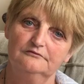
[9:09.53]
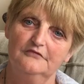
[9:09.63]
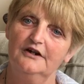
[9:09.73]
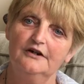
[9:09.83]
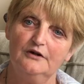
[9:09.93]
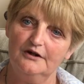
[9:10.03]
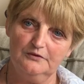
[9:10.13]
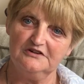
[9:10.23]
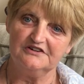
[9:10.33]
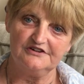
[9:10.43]
I
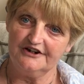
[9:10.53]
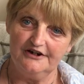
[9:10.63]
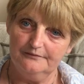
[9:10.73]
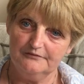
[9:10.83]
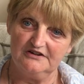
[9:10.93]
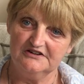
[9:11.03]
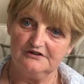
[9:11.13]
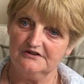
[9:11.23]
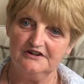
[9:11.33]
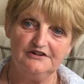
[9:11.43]
wanted to keep my
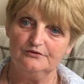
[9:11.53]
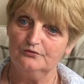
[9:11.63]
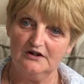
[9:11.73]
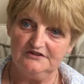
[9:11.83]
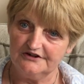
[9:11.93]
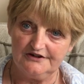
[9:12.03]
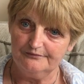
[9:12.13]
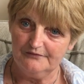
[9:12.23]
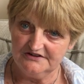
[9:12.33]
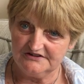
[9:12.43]
son. I didn't want to give
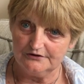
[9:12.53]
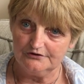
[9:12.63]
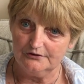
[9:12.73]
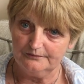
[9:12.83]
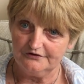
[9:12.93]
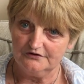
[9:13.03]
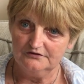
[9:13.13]
my son up.